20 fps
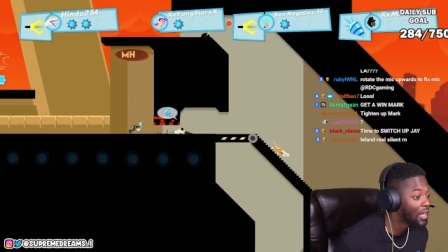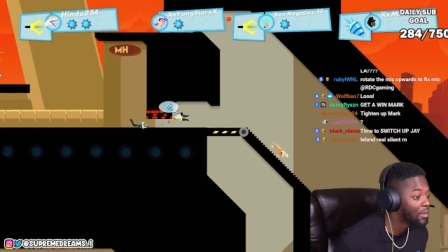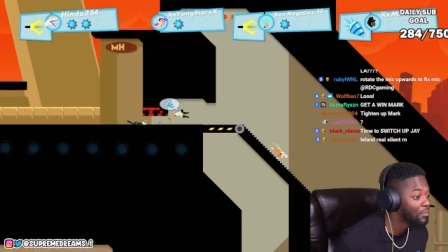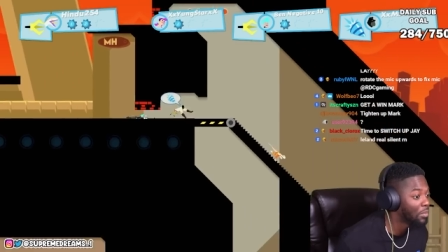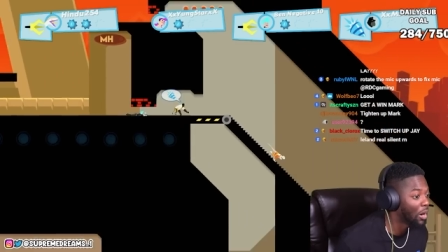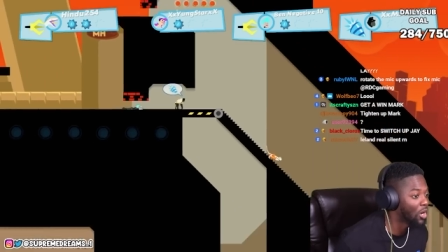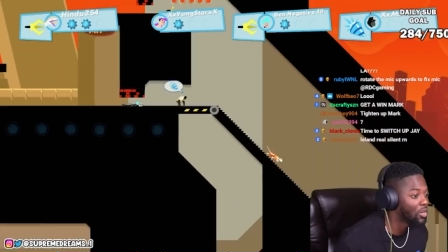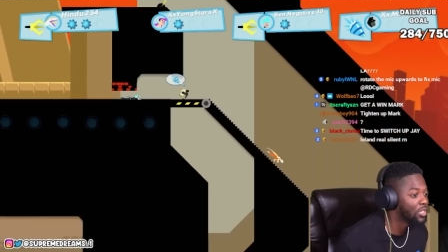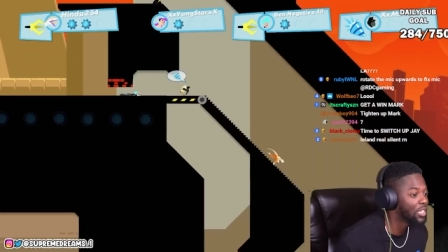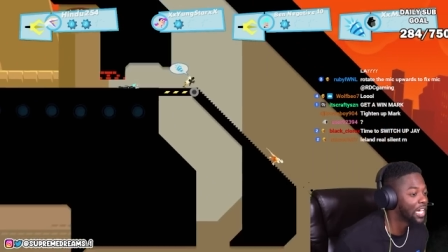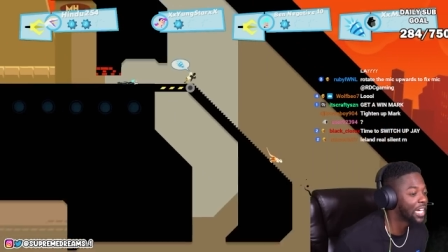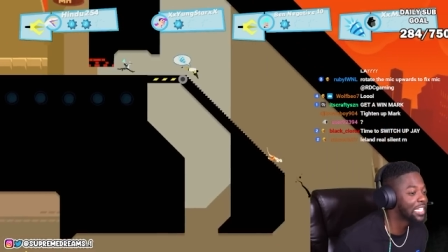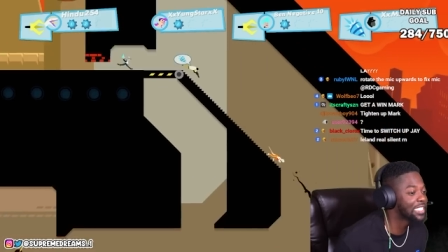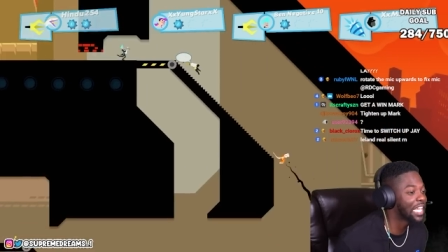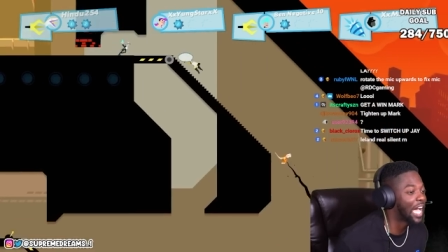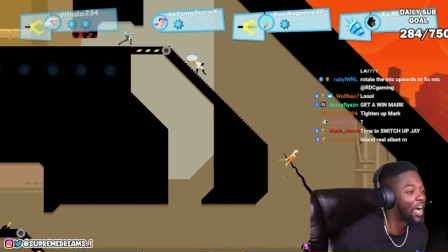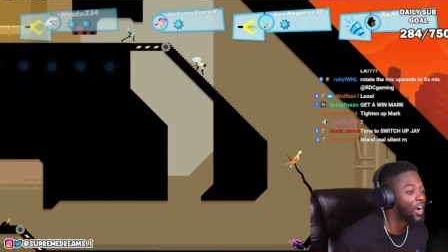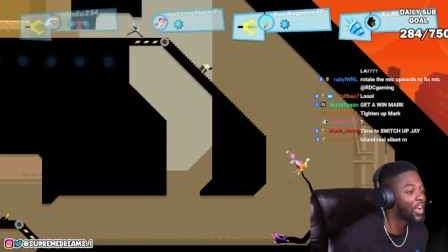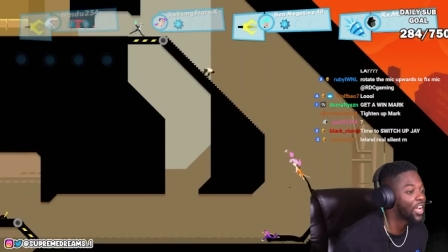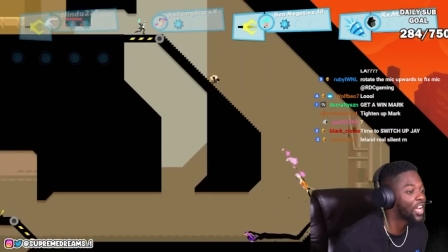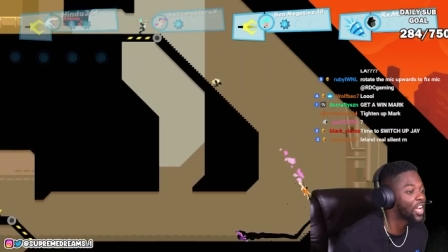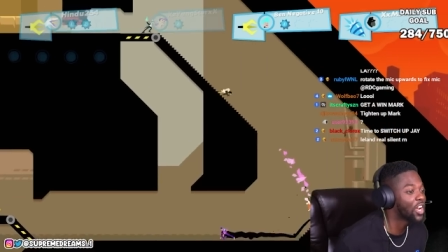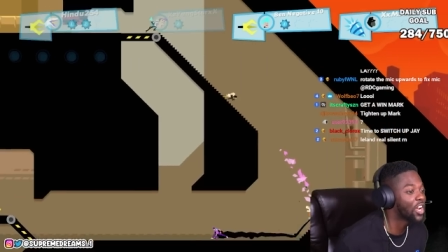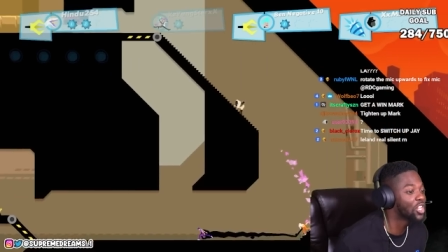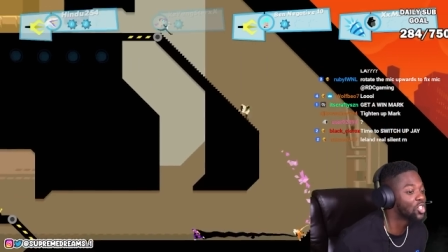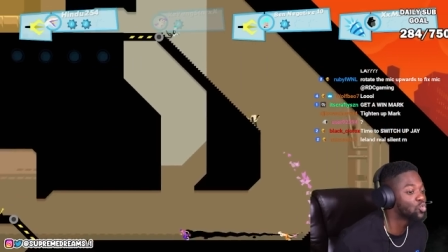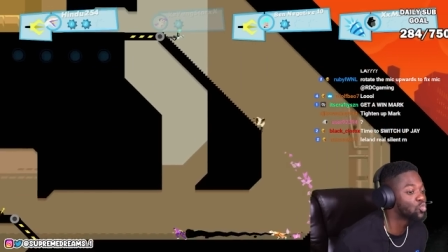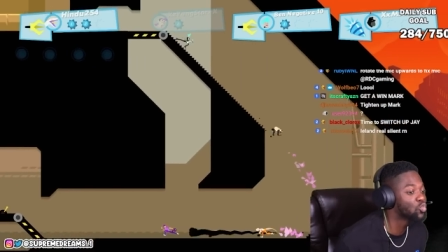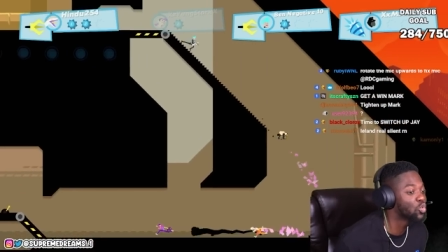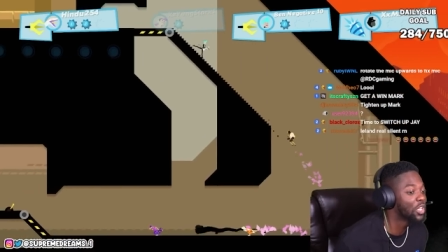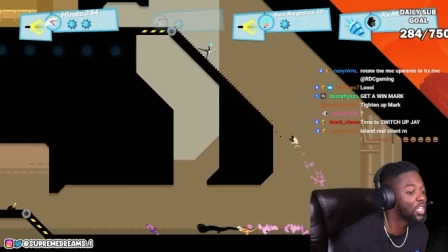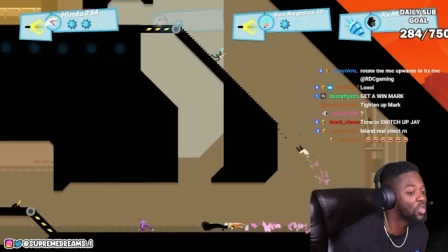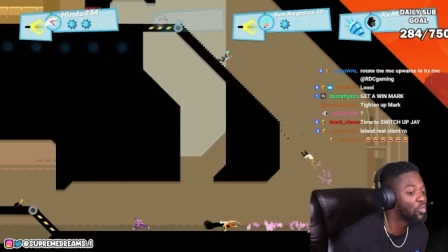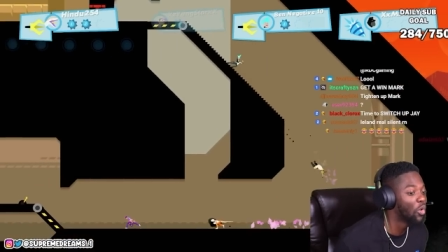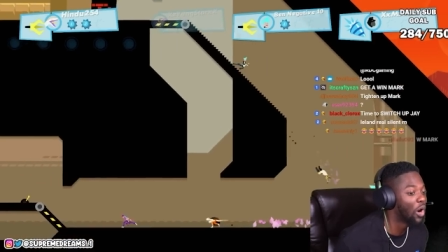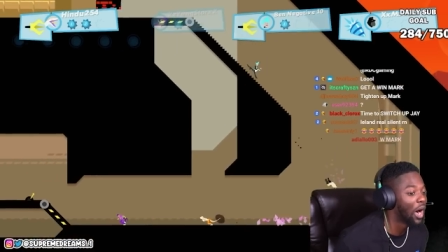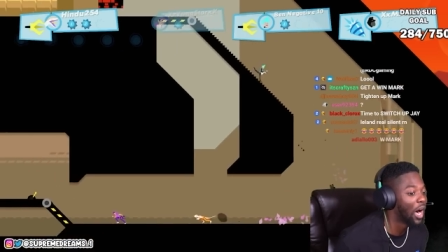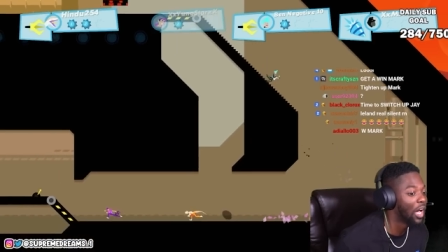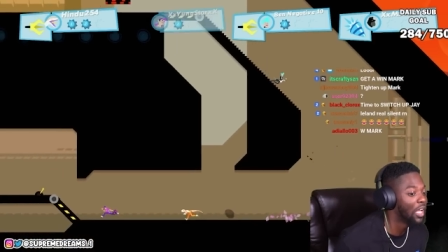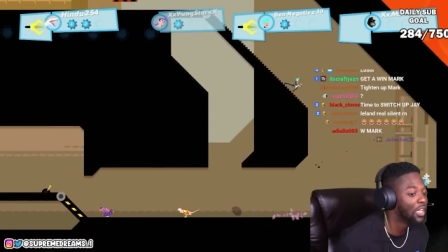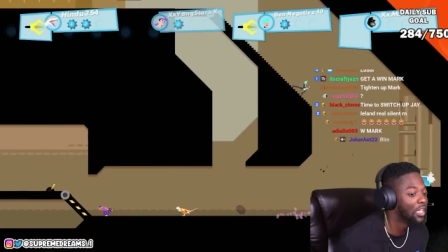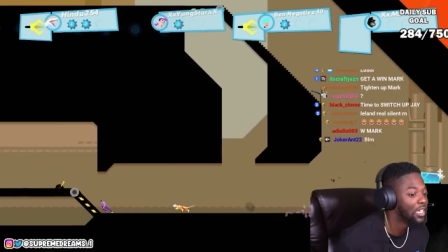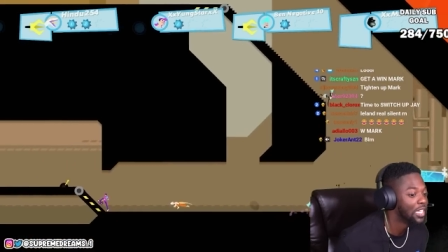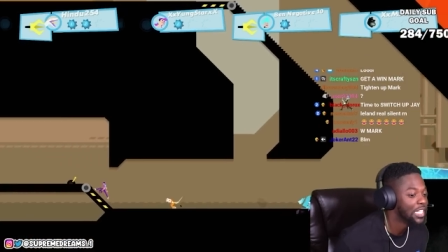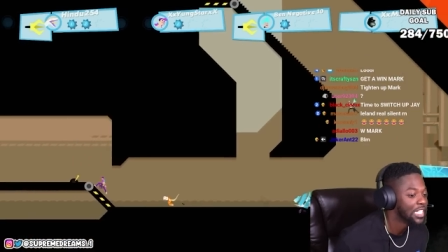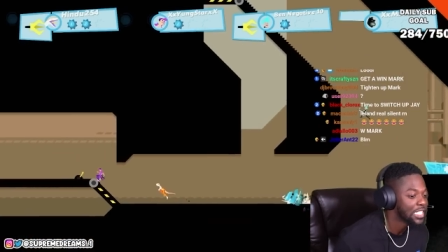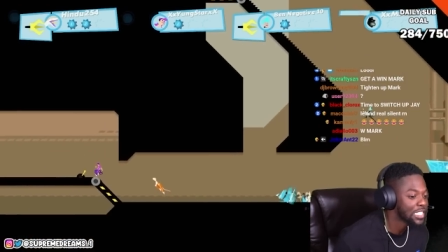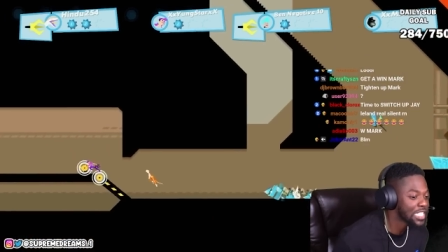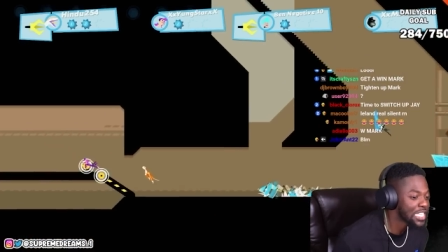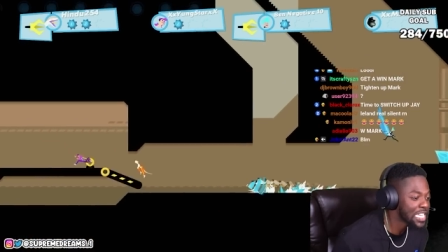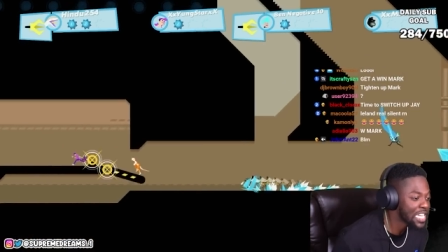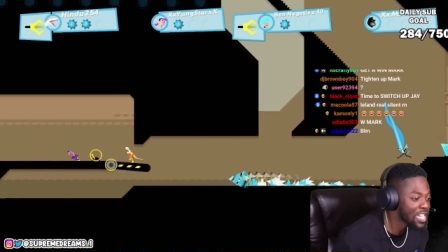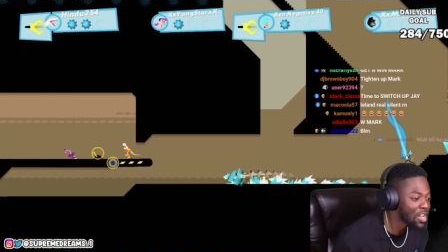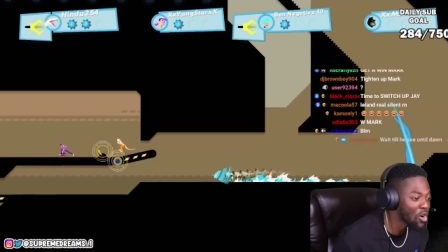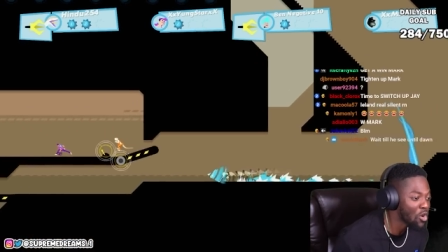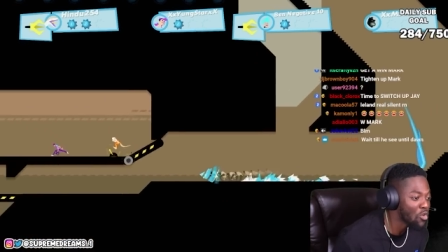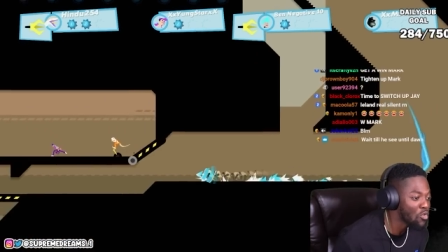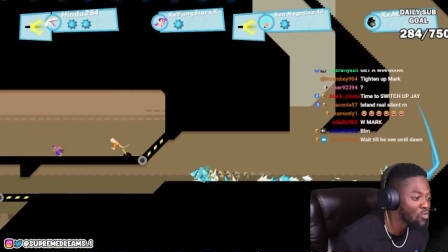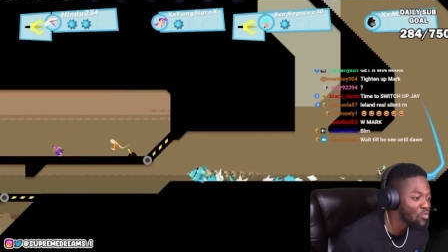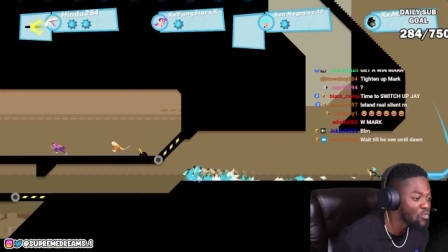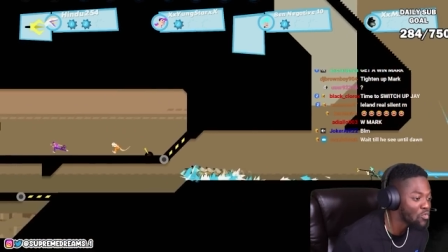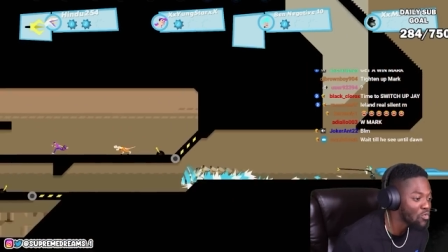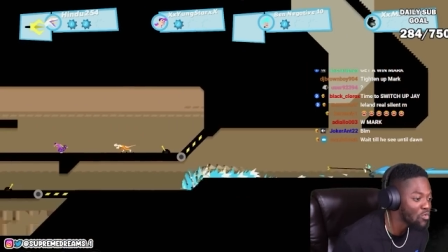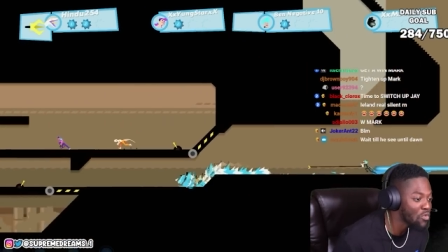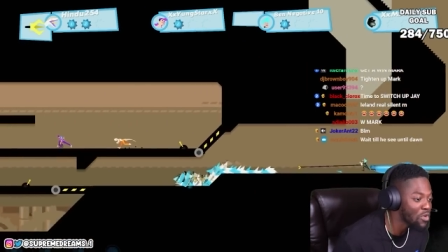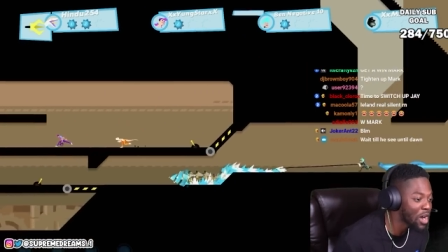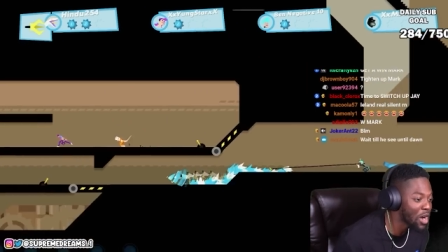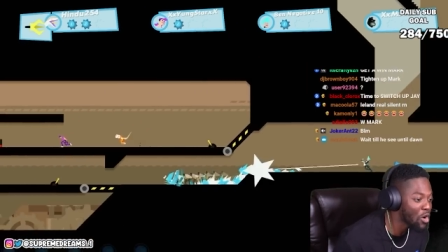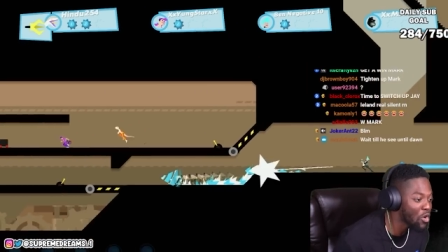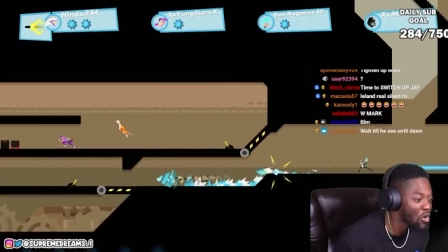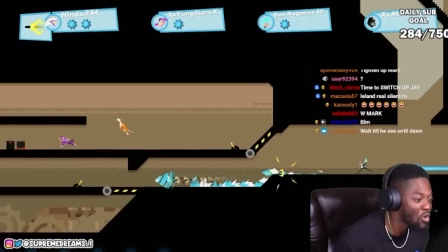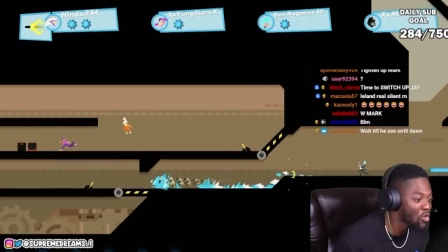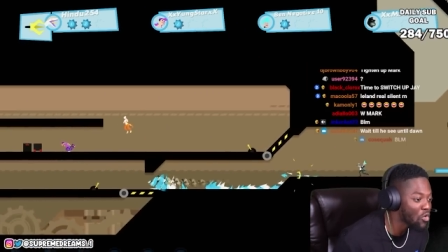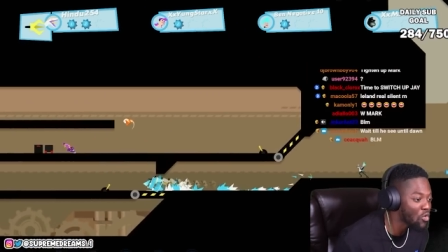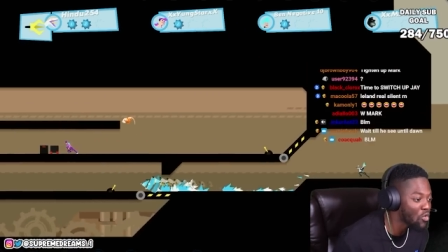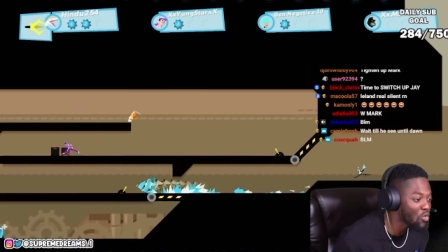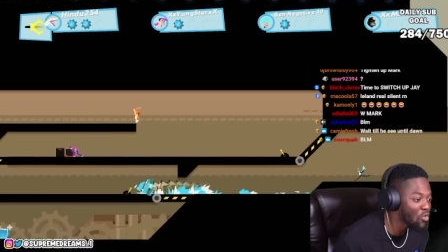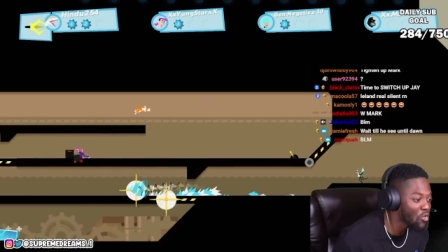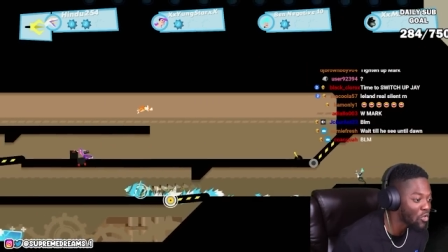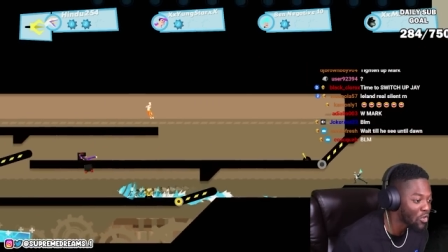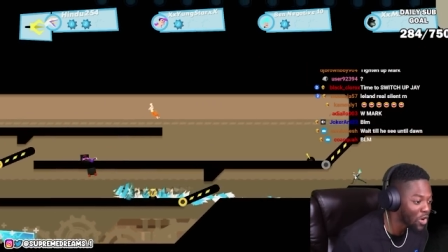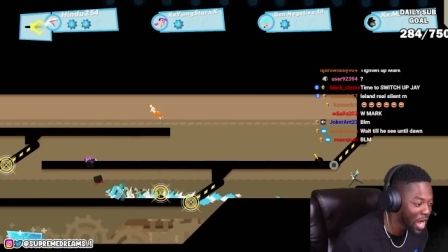Bro, niggas out here is really niggas wild. In hey, I'm so, I'm so.